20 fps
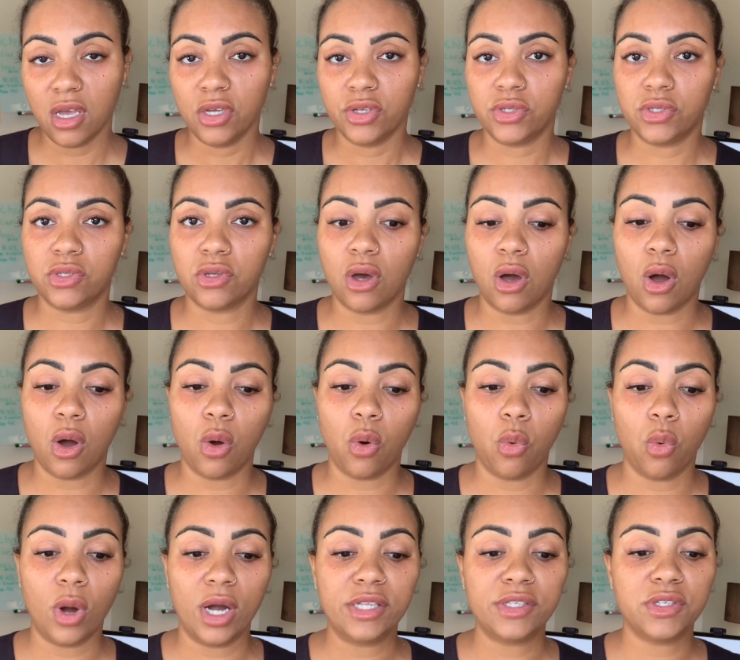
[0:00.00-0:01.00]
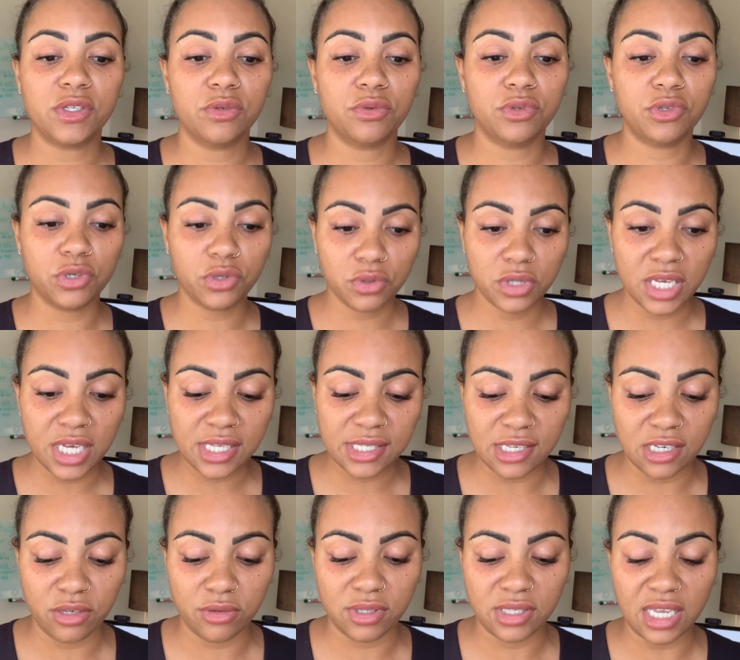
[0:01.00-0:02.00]
So once you do this
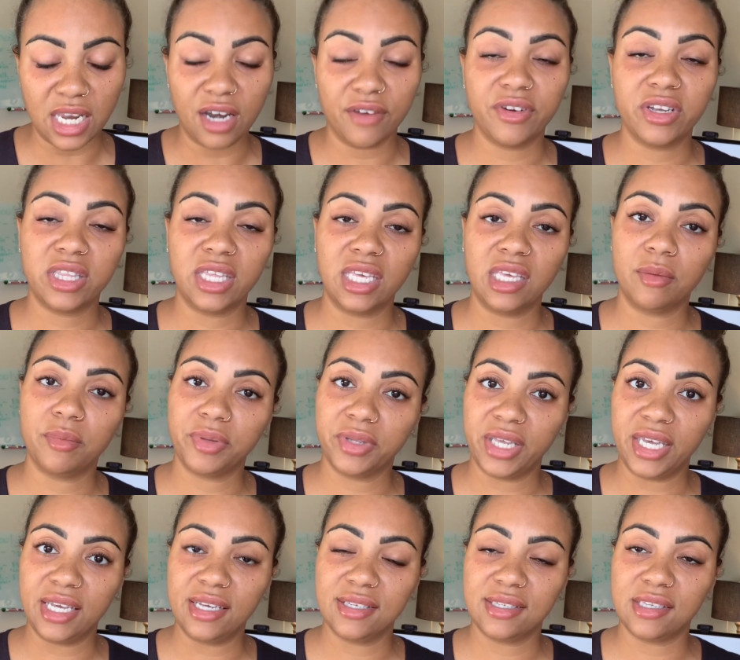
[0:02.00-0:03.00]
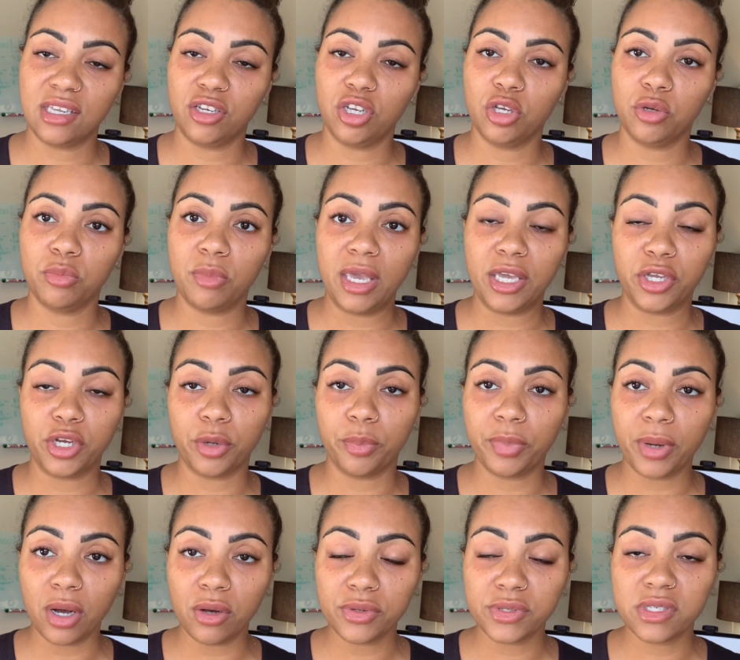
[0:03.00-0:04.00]
and you set everything in place and you make your
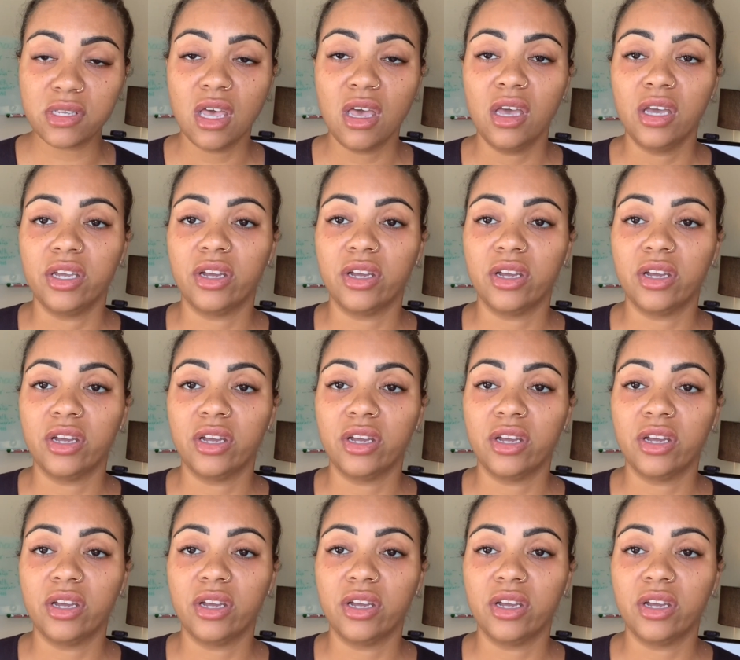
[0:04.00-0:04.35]
posts,